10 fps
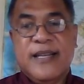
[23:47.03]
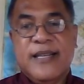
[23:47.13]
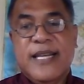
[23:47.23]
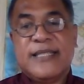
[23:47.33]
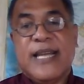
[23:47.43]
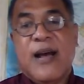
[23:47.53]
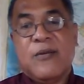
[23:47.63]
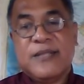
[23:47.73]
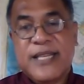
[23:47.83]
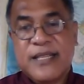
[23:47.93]
is our
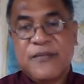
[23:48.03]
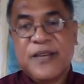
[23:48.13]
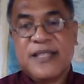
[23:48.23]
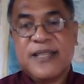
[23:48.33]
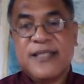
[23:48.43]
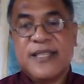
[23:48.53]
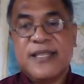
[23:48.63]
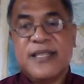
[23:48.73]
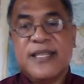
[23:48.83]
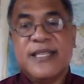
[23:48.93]
sanctification,
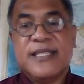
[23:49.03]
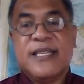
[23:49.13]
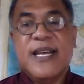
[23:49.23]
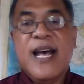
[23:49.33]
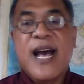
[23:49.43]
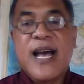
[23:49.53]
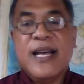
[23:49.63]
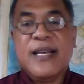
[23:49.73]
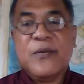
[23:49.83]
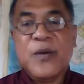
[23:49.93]
Jesus
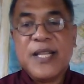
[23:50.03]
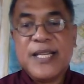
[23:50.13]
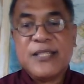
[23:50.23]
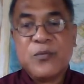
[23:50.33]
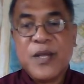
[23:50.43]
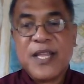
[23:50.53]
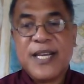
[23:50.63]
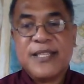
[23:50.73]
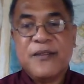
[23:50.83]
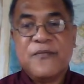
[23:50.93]
is with
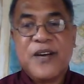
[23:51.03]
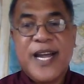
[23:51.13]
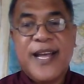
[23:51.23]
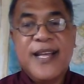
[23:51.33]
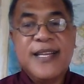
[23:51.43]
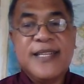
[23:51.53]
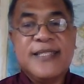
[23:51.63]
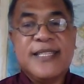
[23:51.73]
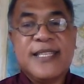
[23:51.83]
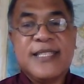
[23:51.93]
us in fire,
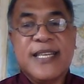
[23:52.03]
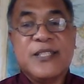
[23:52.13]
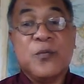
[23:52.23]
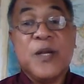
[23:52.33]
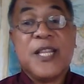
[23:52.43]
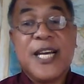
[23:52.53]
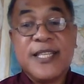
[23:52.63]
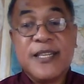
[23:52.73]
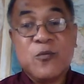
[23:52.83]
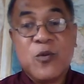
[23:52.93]
Jesus is with us
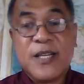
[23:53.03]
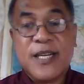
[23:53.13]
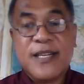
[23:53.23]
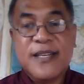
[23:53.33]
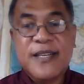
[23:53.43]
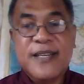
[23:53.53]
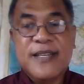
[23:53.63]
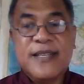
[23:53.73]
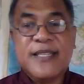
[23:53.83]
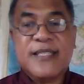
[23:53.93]
in water,
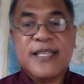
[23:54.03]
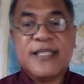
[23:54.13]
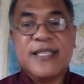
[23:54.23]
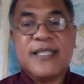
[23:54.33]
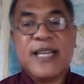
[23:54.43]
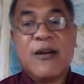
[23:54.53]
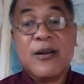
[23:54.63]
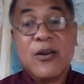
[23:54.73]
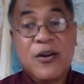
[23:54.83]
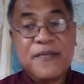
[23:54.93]
Jesus is our
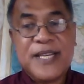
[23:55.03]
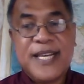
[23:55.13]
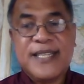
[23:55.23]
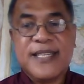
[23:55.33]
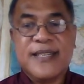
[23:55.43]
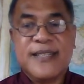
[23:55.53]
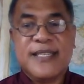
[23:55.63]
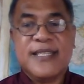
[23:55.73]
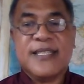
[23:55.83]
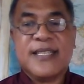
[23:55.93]
glorification.
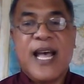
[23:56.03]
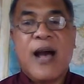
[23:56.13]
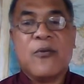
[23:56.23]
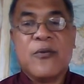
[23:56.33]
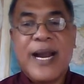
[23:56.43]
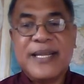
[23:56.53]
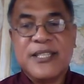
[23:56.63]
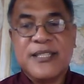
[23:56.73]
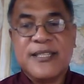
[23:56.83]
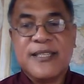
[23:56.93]
Jesus is our
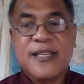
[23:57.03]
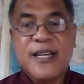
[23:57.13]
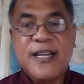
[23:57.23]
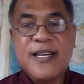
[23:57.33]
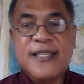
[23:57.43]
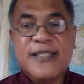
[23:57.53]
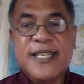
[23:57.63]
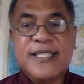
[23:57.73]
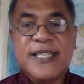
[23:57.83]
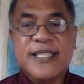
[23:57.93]
righteousness.
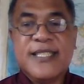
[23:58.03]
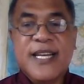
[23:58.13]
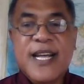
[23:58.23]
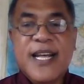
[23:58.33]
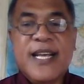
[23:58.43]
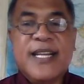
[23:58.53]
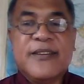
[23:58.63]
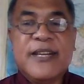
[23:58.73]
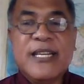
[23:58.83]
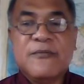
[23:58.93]
Jesus
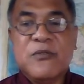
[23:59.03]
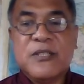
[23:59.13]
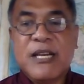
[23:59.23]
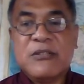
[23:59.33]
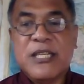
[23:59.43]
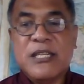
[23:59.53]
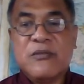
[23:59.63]
transfers our sins